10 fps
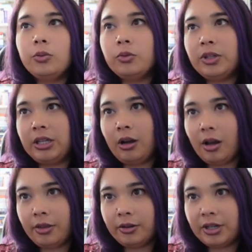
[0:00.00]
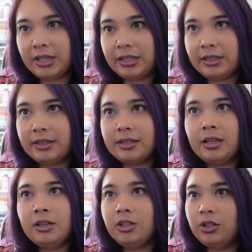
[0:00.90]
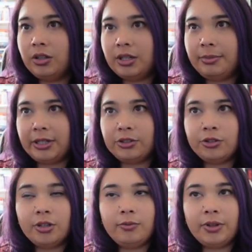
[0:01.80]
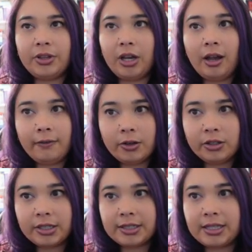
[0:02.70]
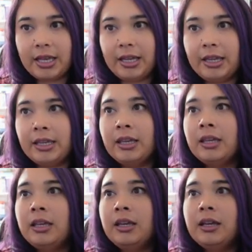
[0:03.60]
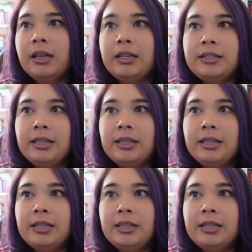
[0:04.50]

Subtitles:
who the author is, you get a picture of what the cover looks like. It